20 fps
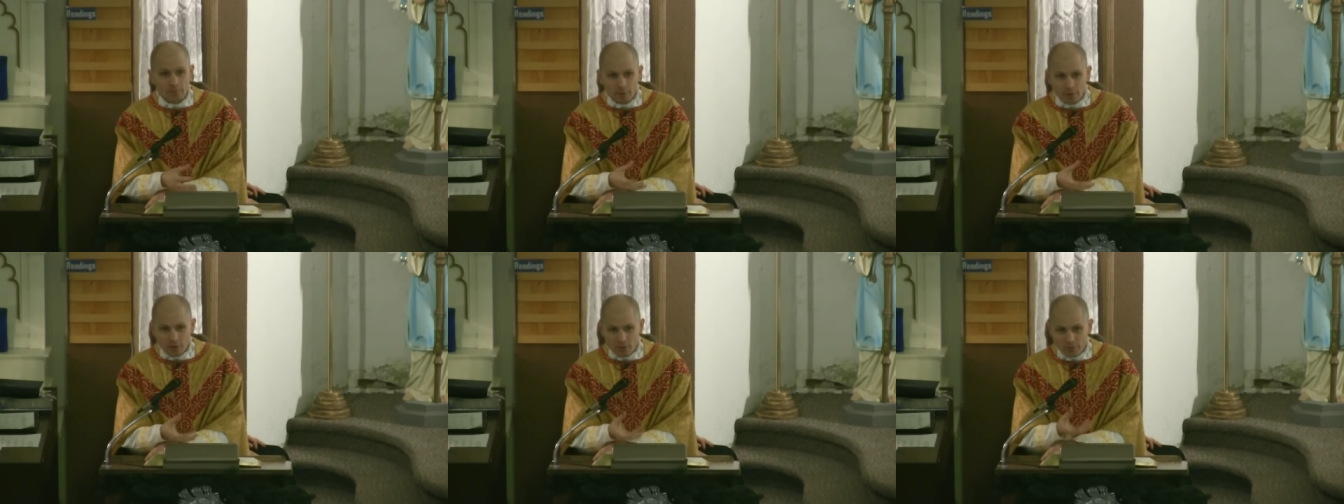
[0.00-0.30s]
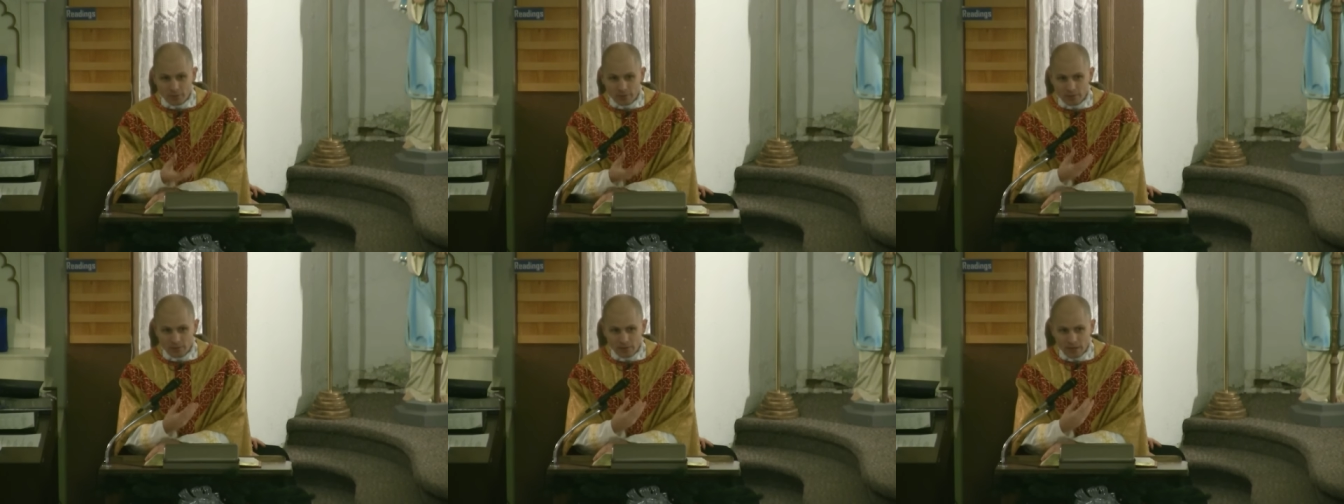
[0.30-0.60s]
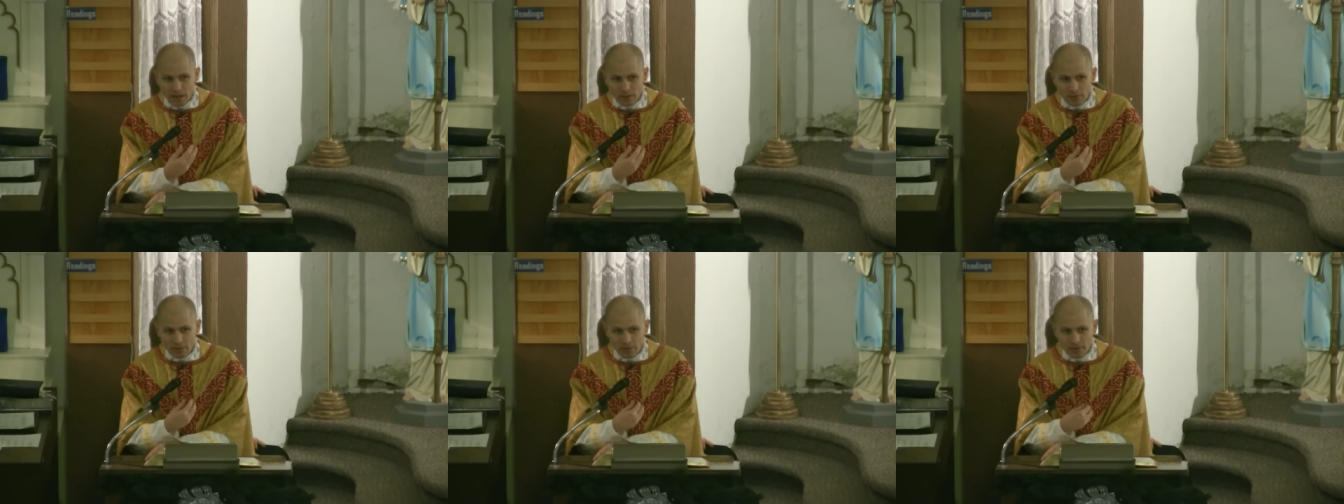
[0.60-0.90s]
but are we
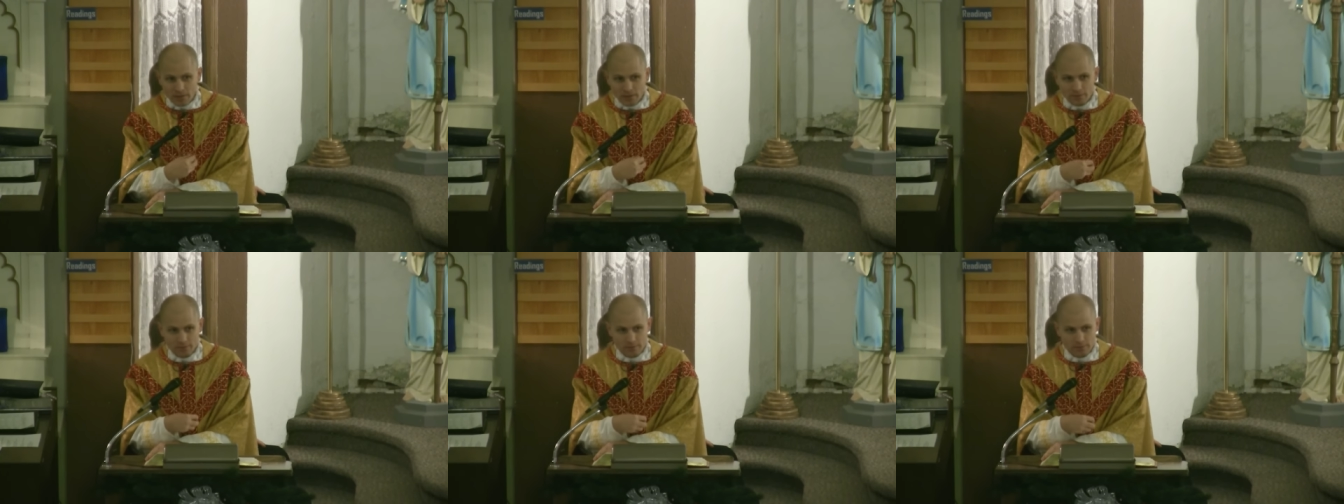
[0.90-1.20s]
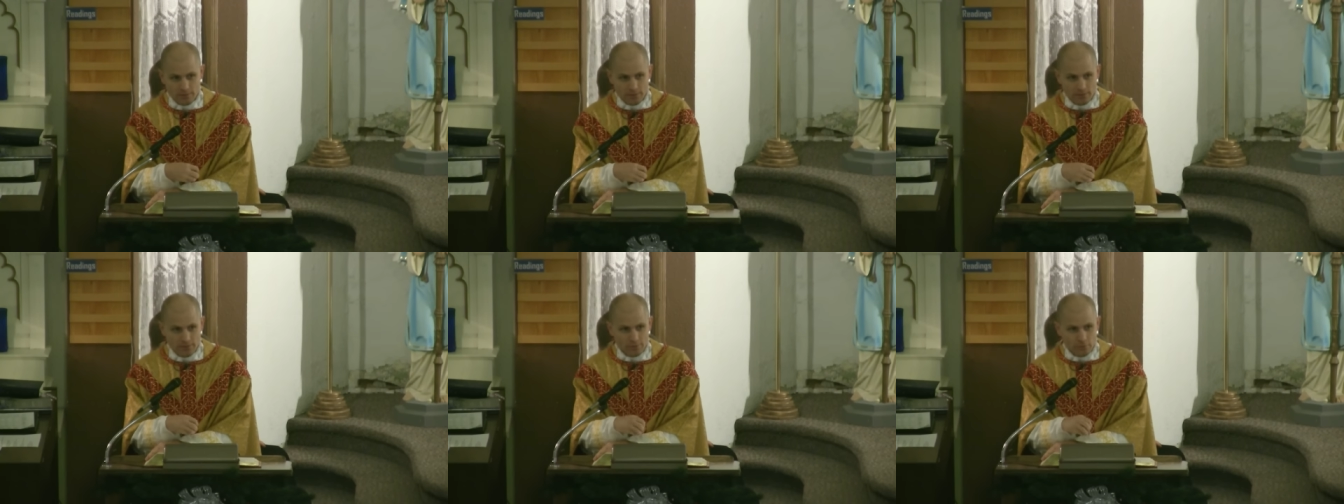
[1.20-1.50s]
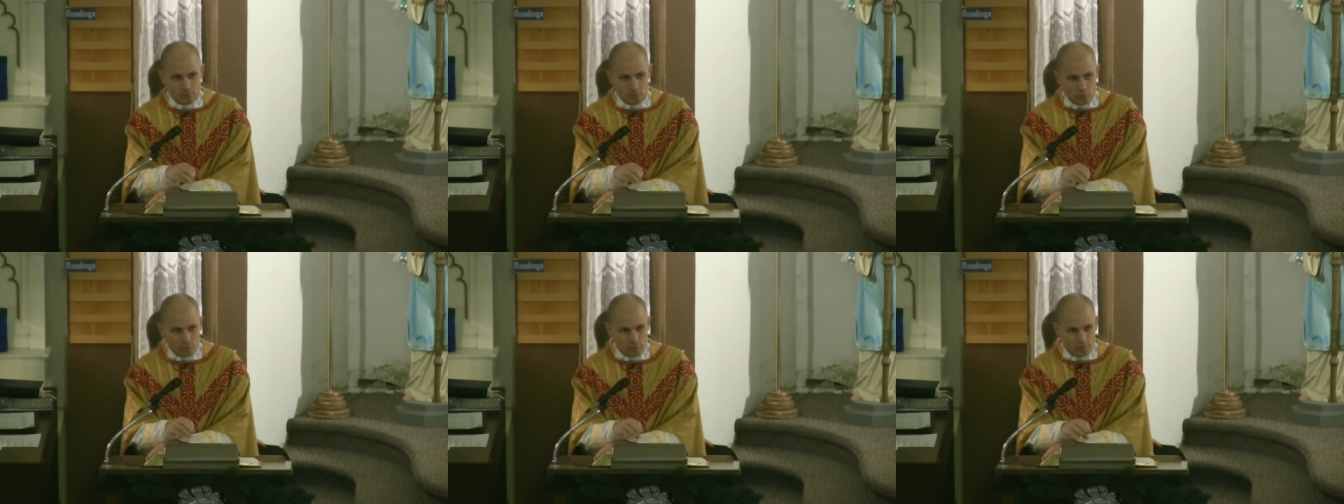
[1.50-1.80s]
allowing it
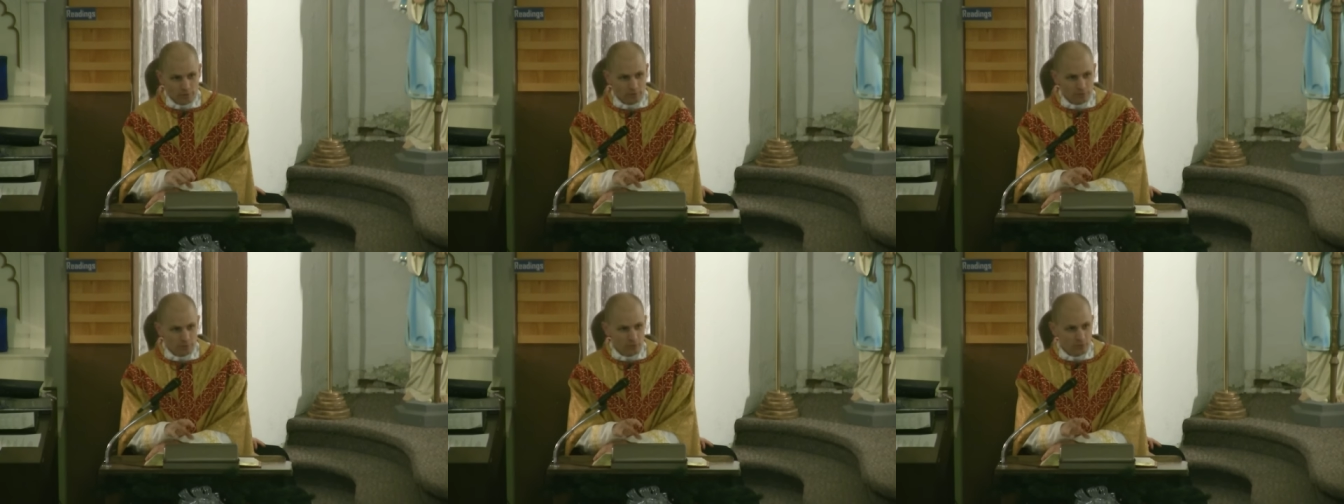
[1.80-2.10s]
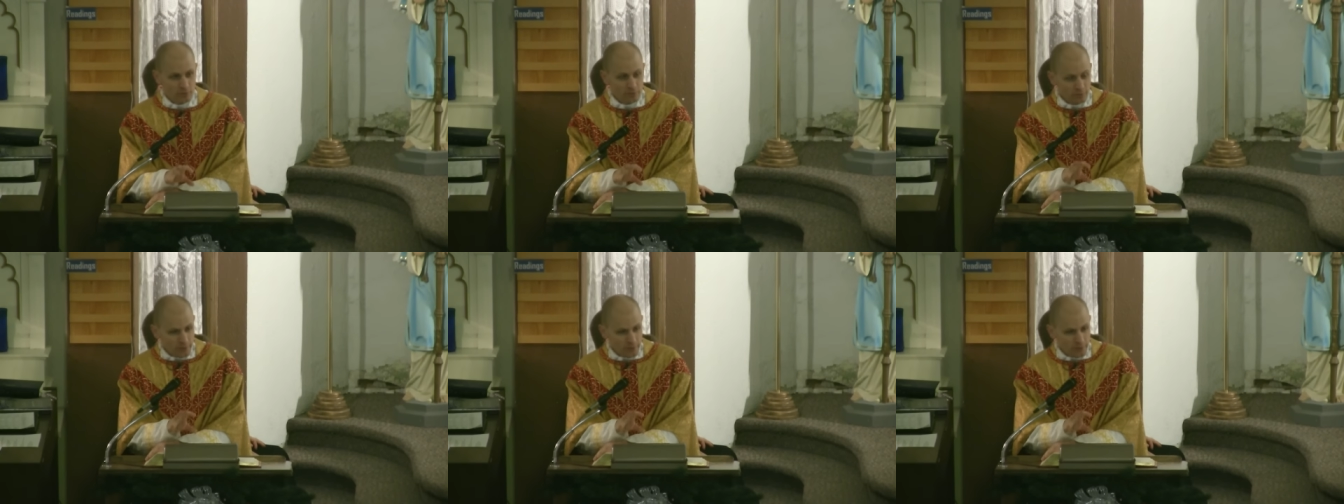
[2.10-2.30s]
to work through us?